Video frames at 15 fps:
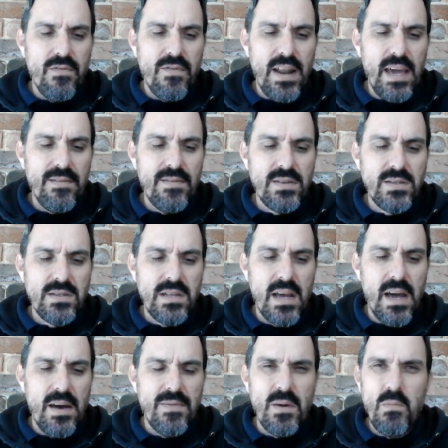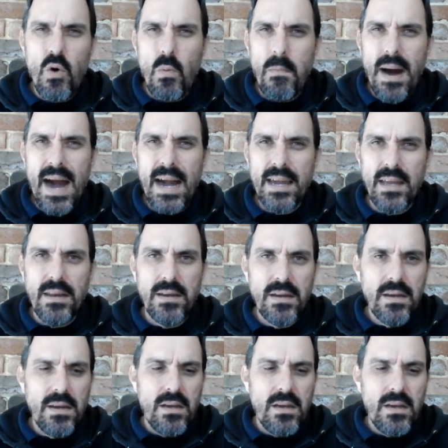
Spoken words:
flavours. They're more marked